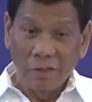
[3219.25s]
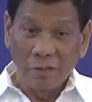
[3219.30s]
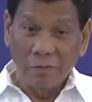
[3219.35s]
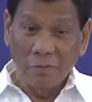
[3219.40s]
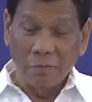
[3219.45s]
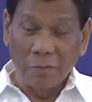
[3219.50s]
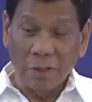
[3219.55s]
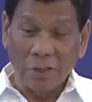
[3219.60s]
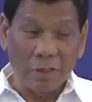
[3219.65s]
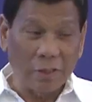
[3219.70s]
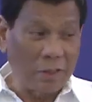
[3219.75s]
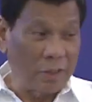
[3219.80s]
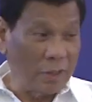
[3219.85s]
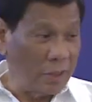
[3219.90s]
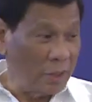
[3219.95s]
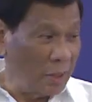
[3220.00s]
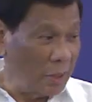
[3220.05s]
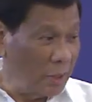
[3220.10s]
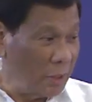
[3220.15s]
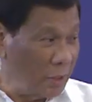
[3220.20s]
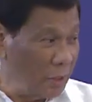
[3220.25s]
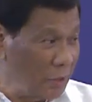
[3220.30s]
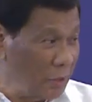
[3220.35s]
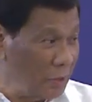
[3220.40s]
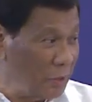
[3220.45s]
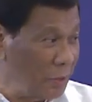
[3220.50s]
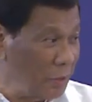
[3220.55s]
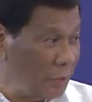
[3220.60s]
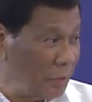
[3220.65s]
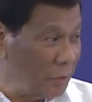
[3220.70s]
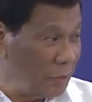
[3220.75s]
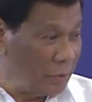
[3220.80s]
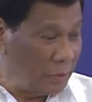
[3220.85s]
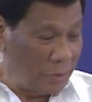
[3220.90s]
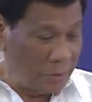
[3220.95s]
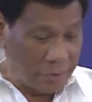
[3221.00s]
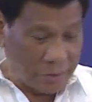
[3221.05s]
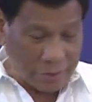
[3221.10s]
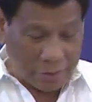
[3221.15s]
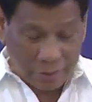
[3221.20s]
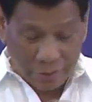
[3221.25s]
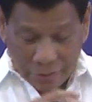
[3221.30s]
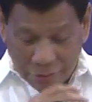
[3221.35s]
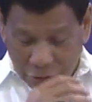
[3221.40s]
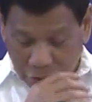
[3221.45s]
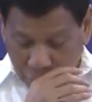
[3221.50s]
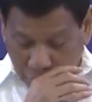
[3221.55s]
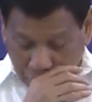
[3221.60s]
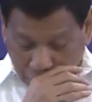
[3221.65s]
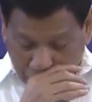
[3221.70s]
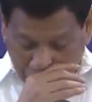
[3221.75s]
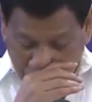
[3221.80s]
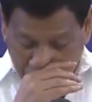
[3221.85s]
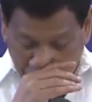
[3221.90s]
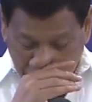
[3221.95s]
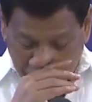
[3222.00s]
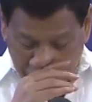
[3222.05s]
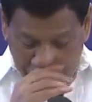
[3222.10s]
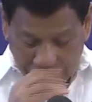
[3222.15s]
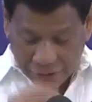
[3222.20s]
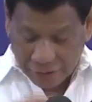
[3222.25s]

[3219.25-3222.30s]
But General Esperon, my